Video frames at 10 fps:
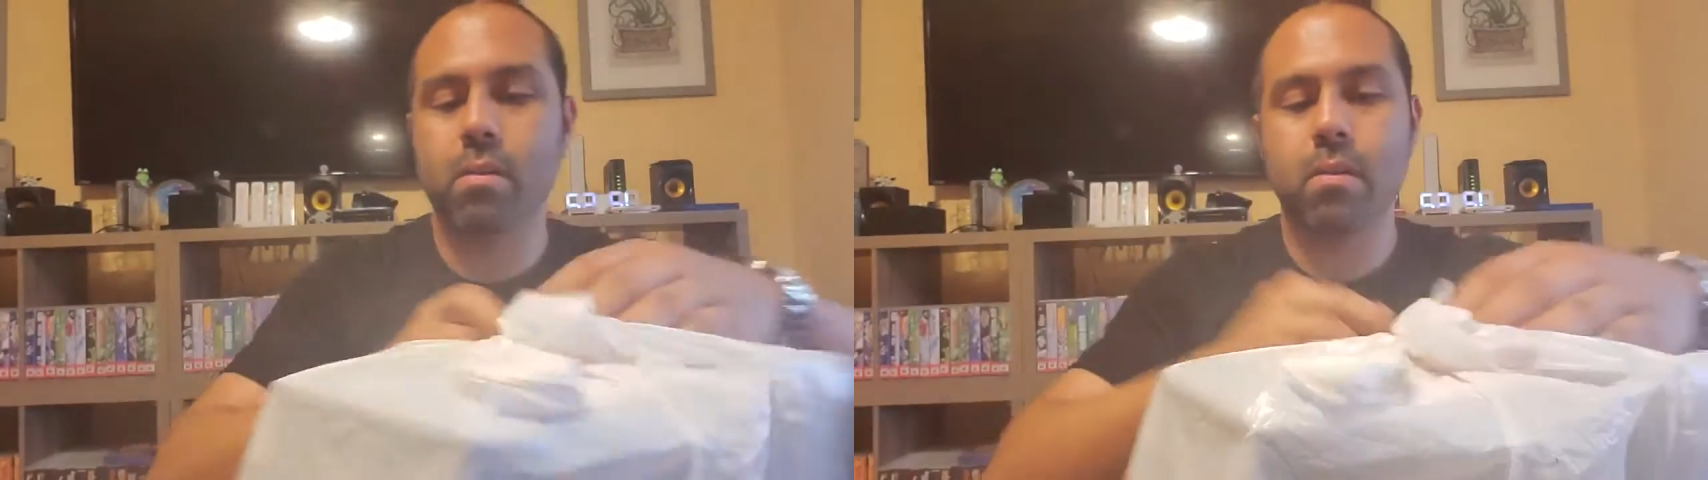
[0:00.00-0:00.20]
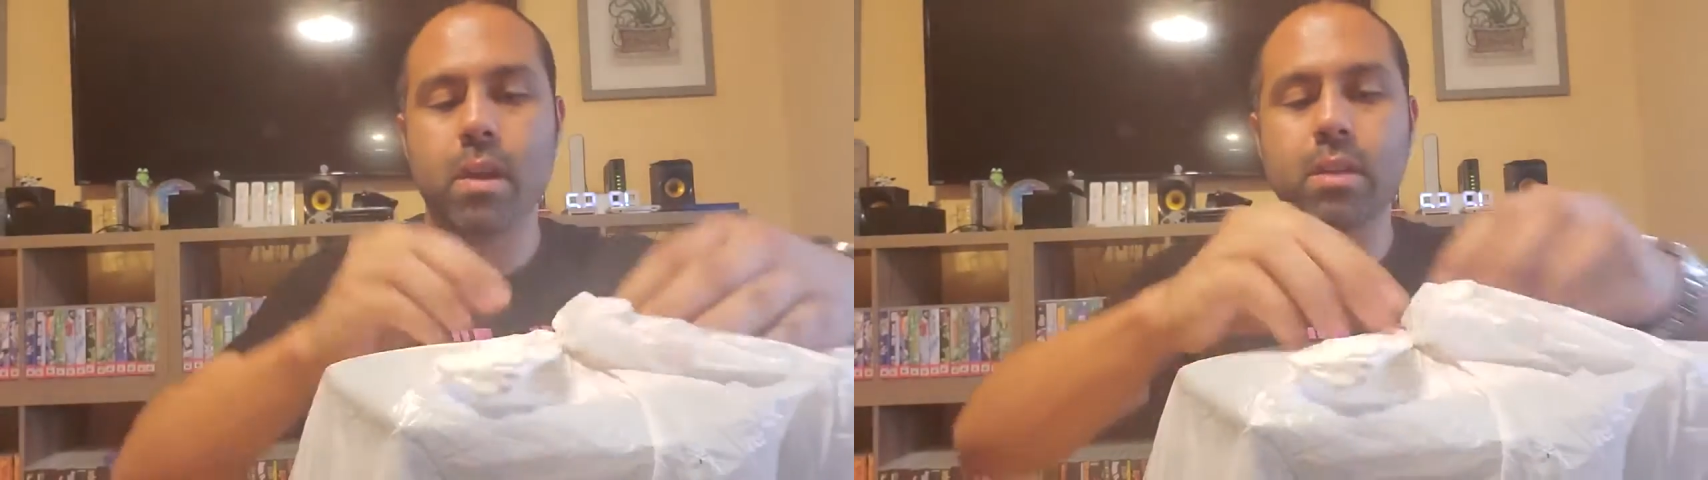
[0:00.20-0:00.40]

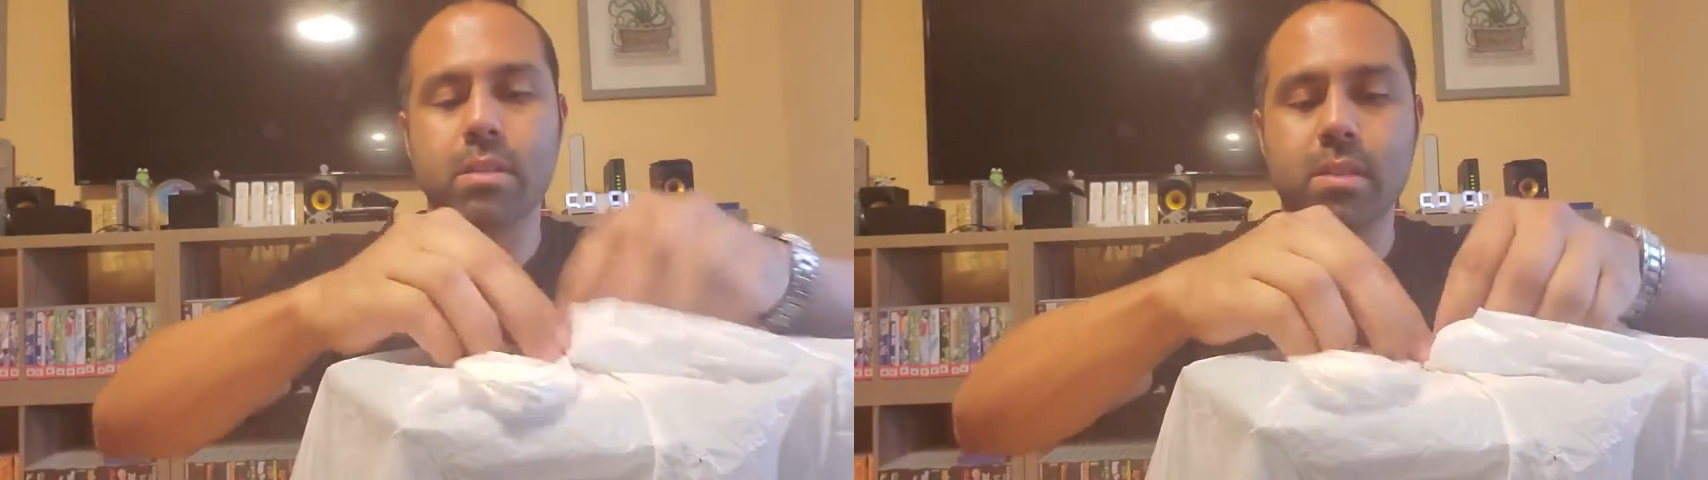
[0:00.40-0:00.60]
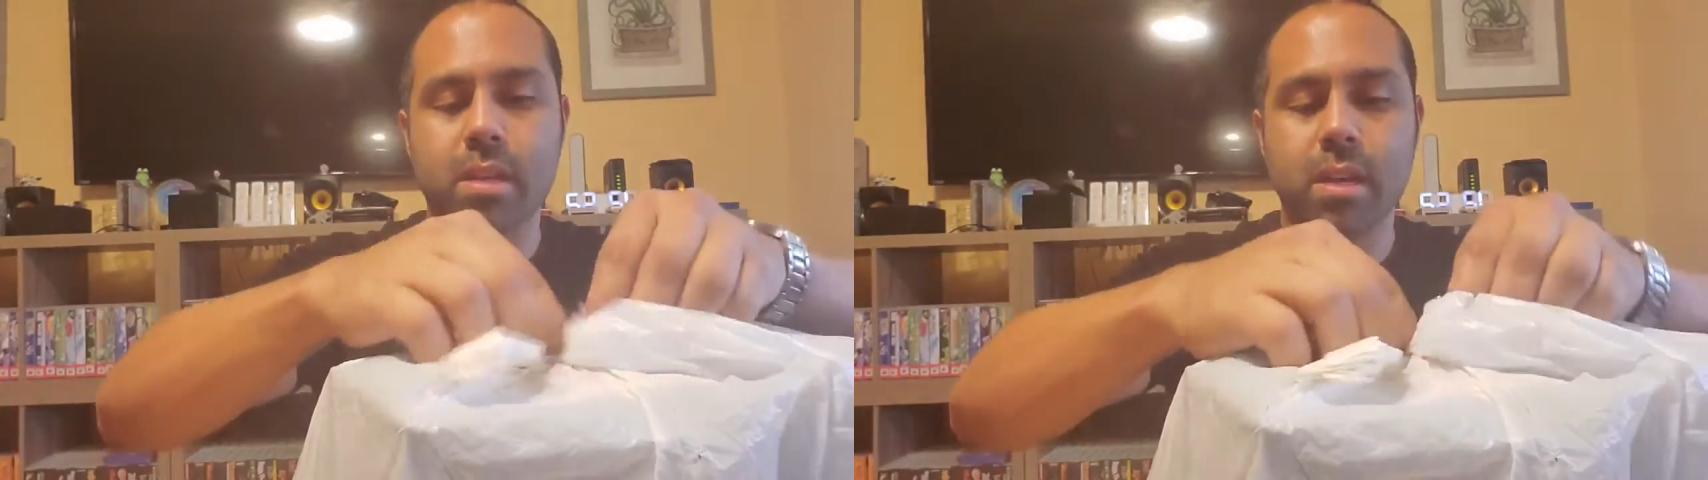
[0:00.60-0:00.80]

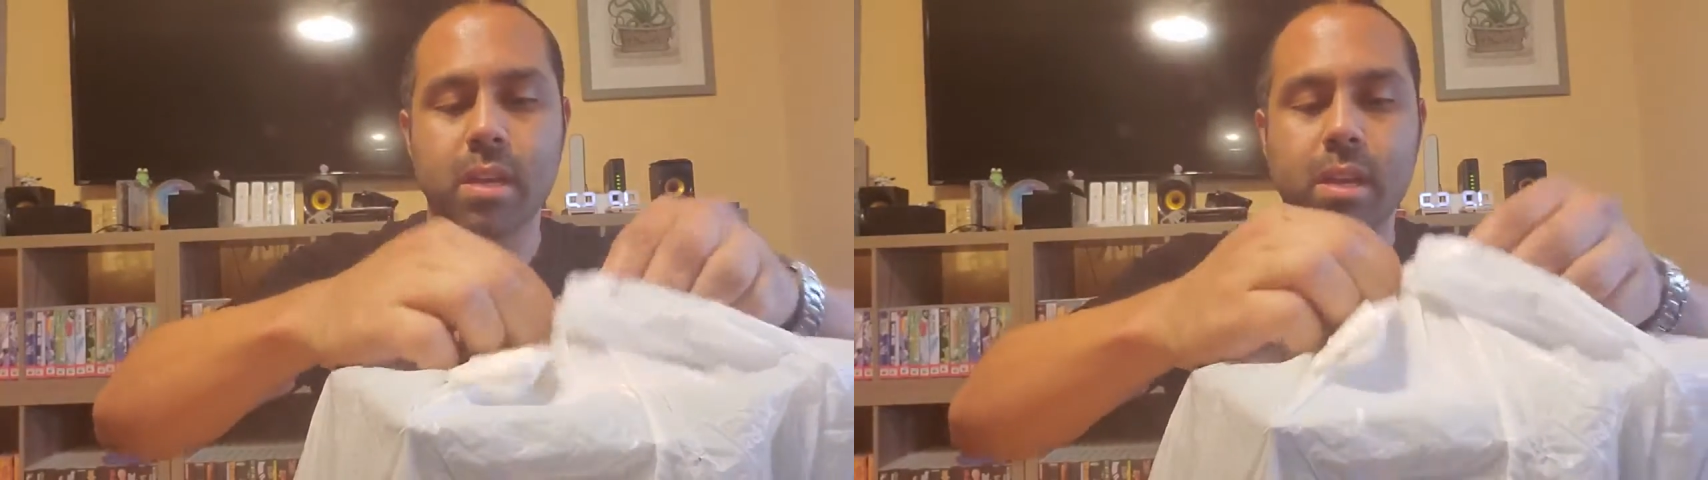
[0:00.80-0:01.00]
right.